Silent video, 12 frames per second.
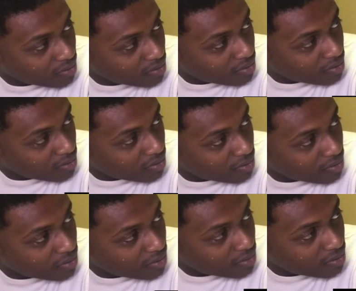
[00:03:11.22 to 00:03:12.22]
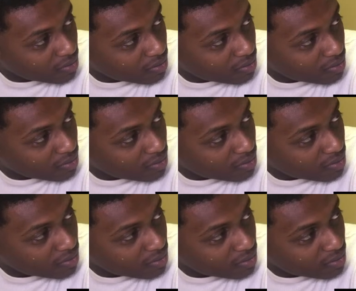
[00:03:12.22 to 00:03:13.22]

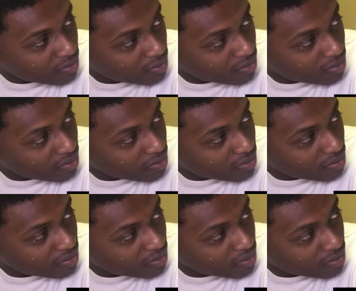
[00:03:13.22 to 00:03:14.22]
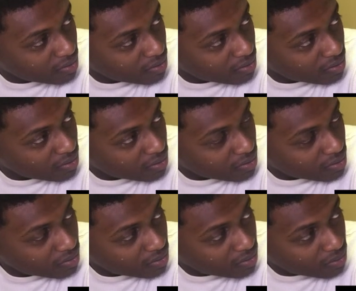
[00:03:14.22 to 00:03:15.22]

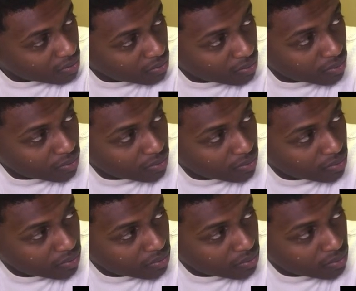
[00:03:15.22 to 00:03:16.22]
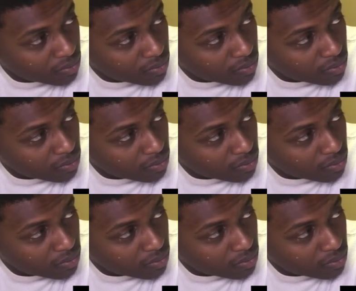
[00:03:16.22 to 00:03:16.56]
The person shown says nothing.